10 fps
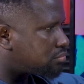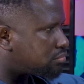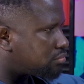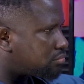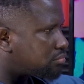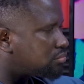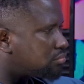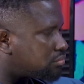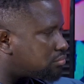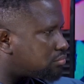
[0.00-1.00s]

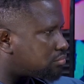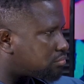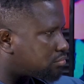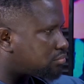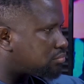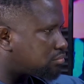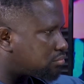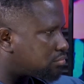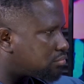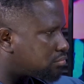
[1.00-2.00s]

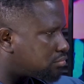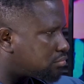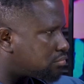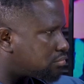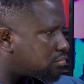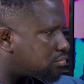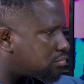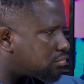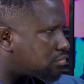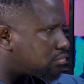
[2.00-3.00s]

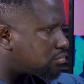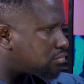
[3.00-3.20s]
(silent)